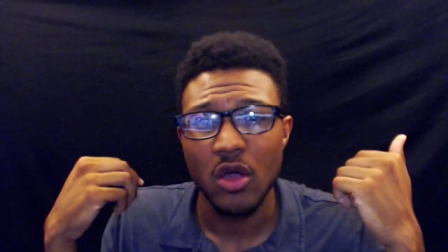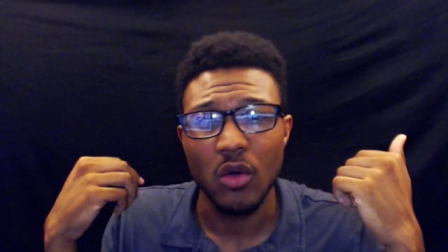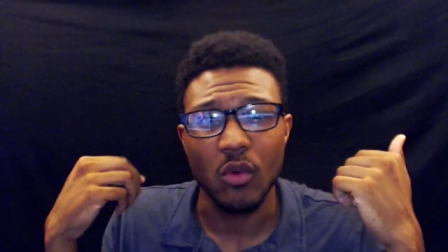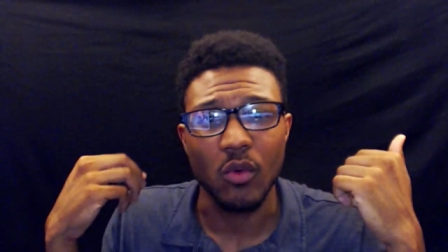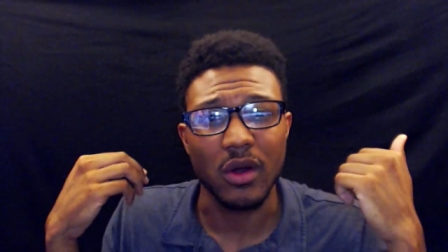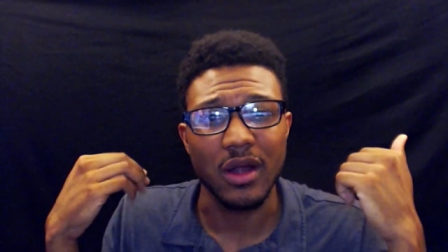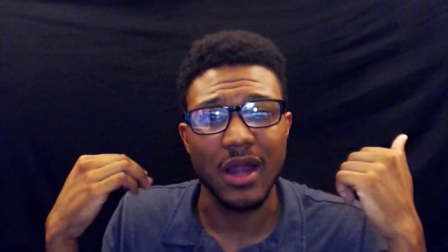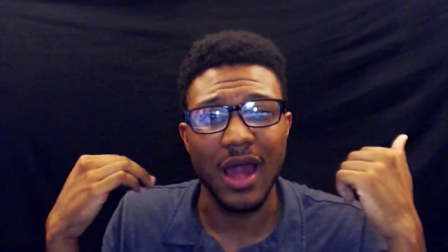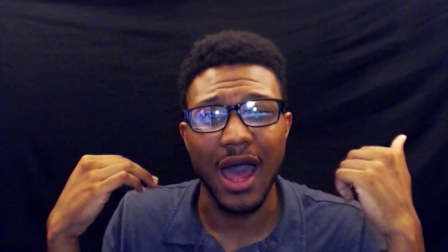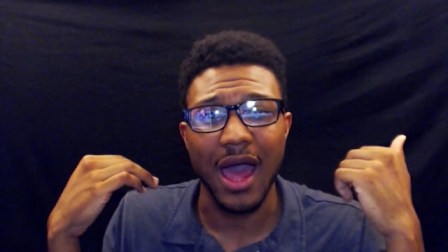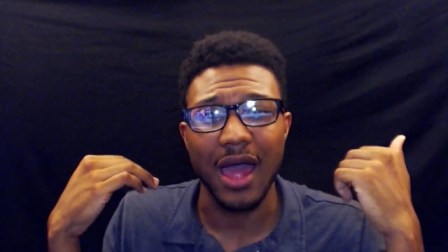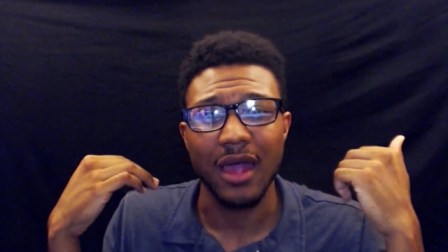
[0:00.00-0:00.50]

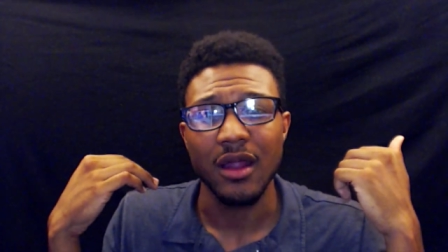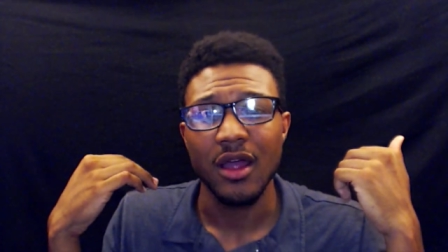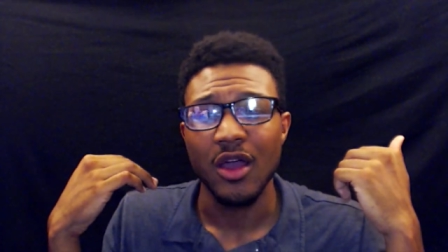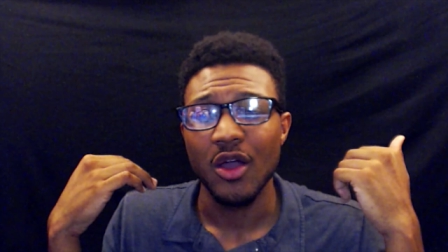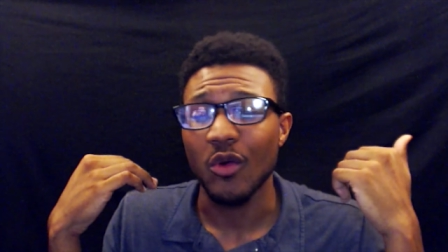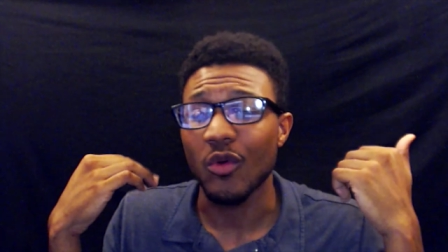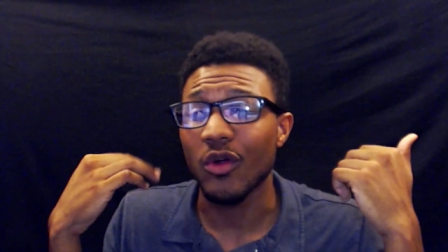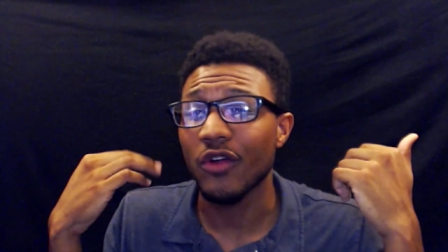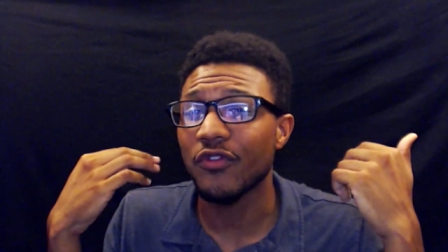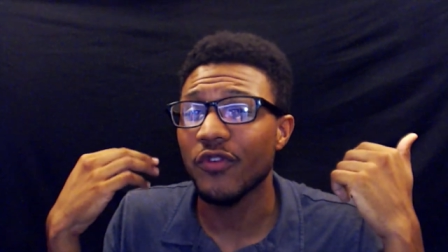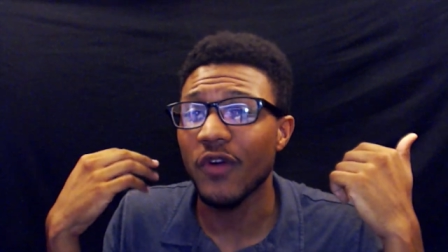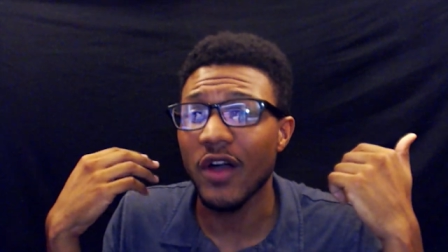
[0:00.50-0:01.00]
We're not.
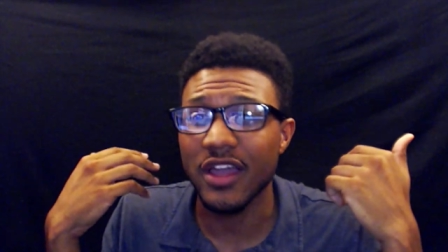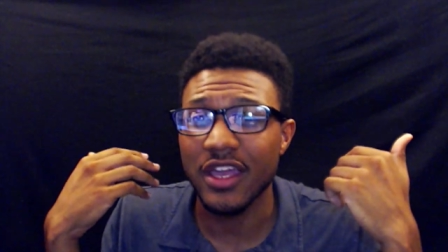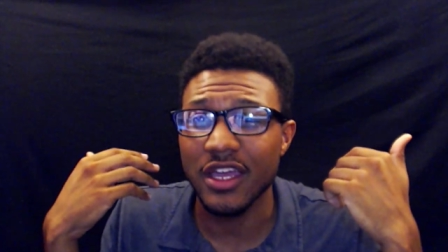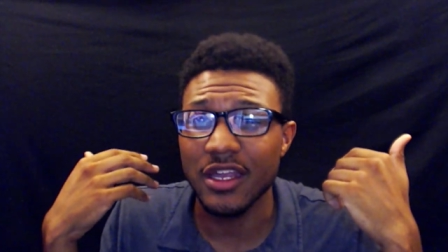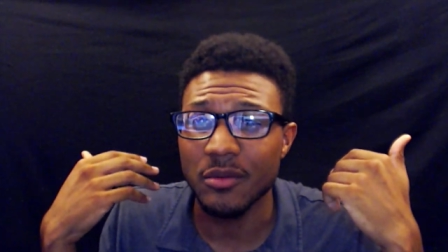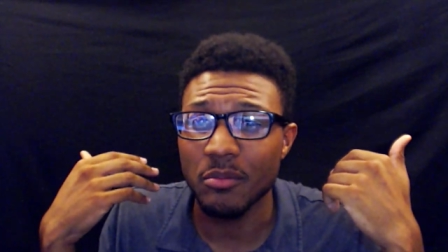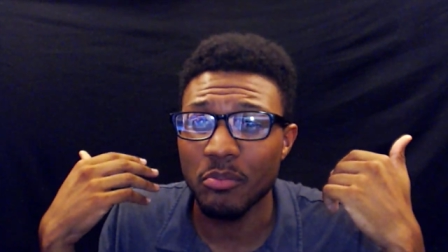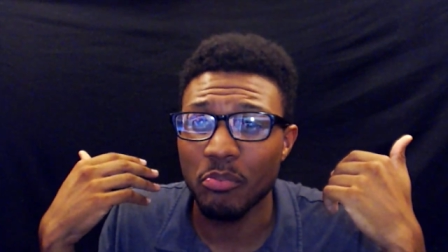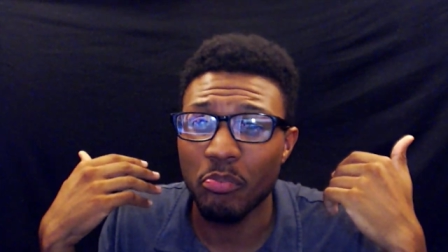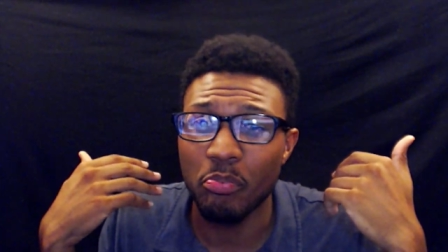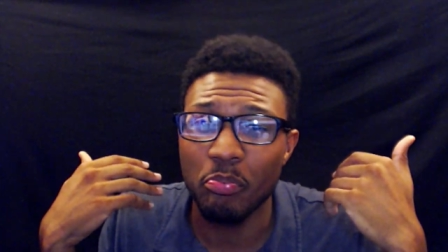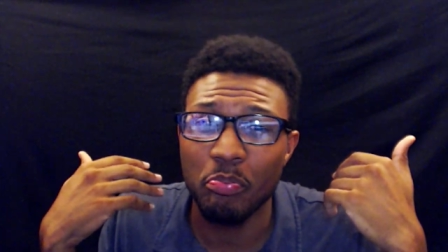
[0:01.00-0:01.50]
We're
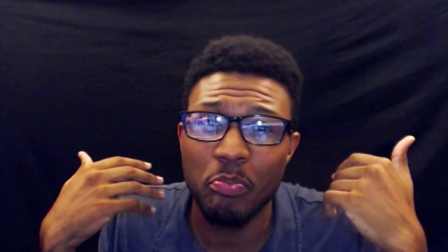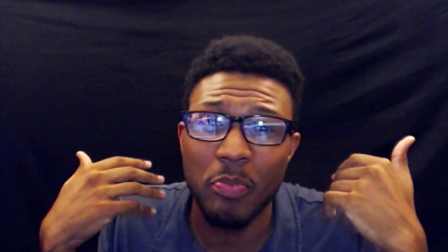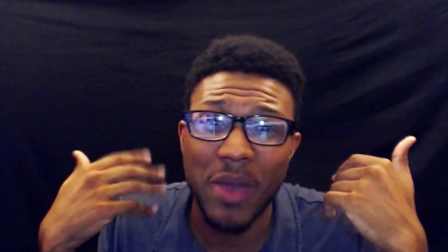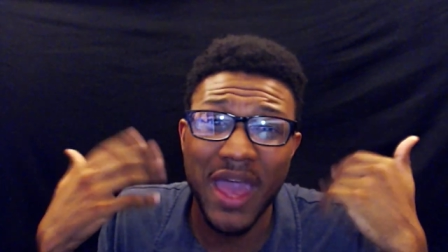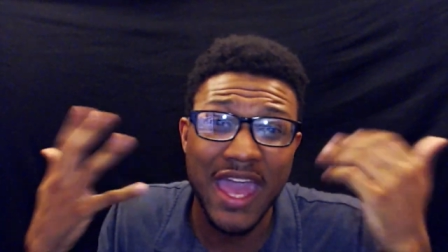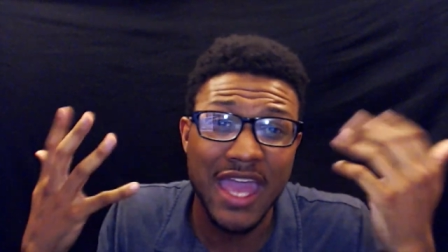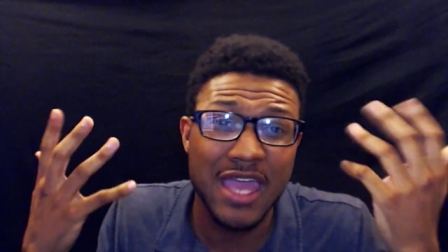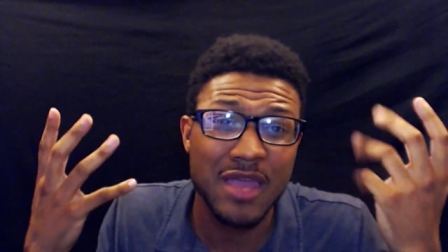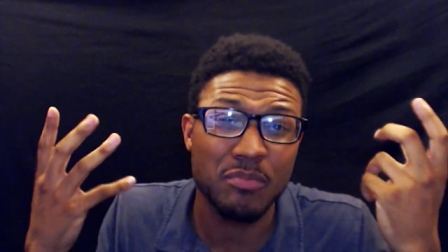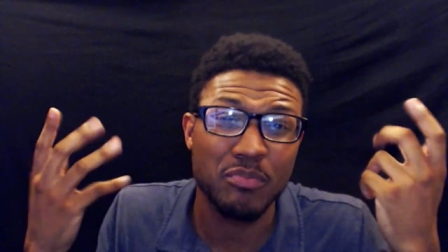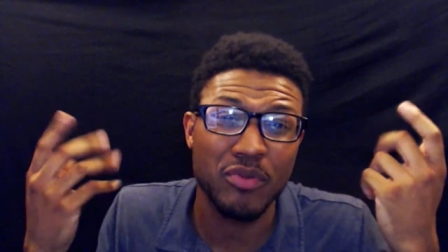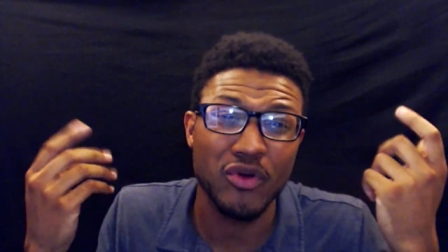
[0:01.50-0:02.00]
fucking
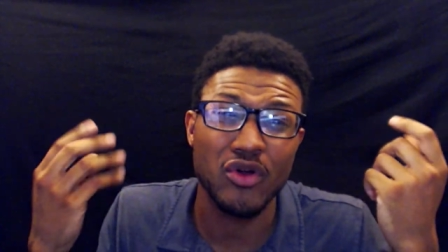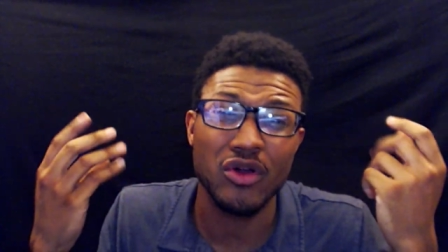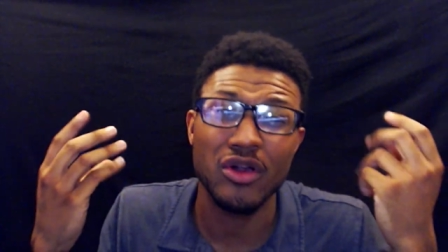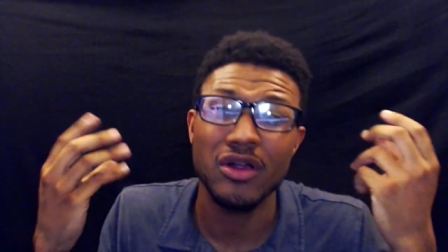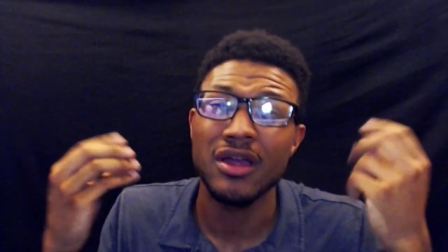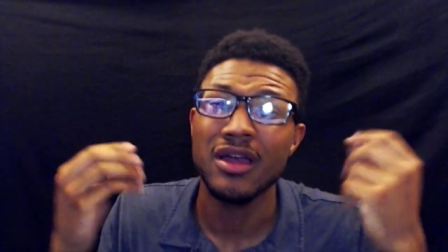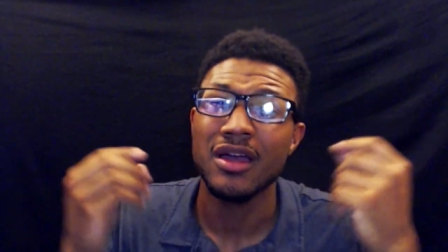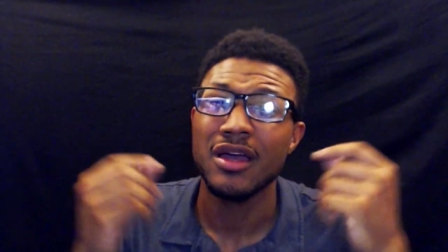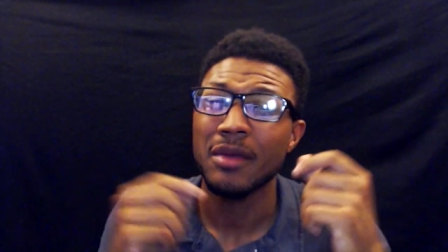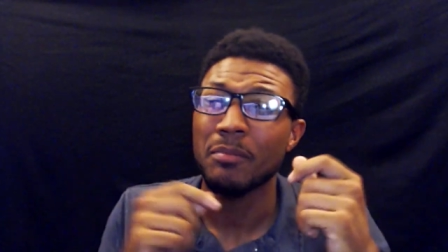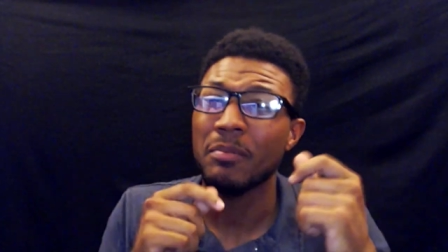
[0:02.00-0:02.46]
paper